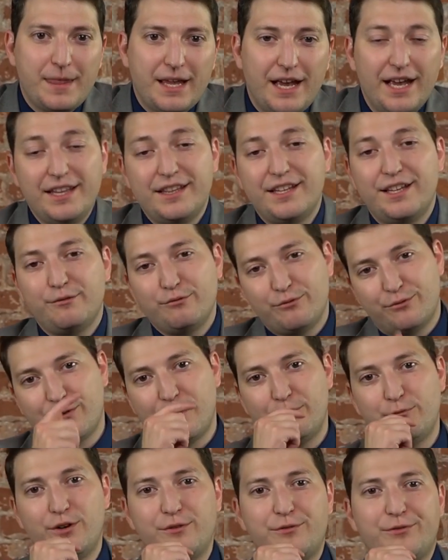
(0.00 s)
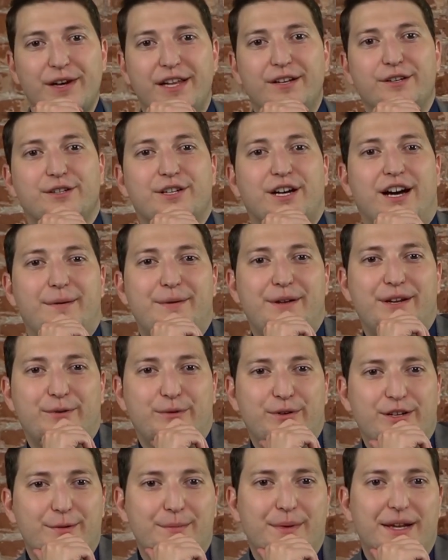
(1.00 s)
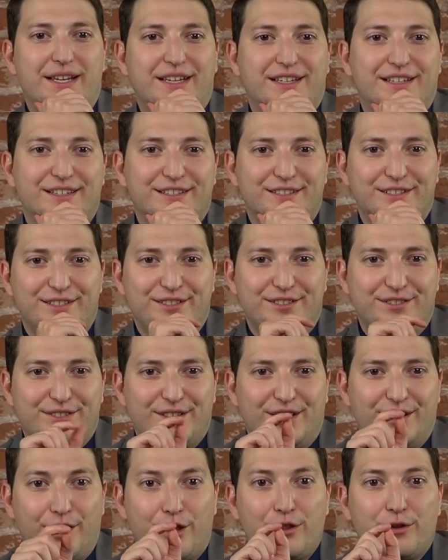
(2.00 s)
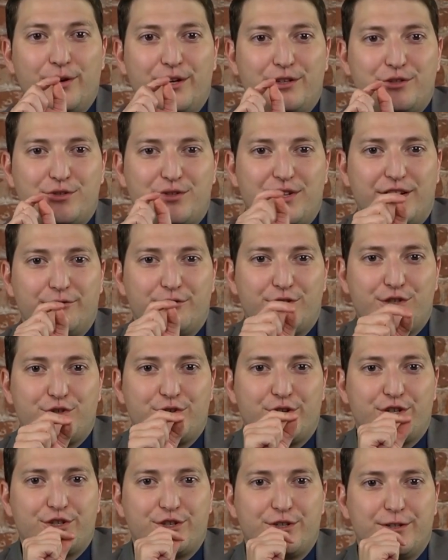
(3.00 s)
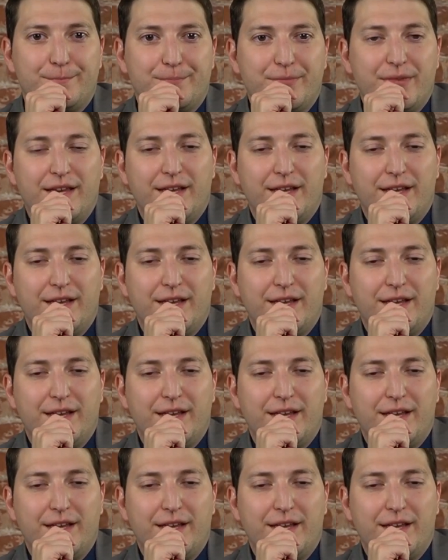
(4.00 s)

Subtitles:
And then one final comment I wanted to make is another interesting restriction,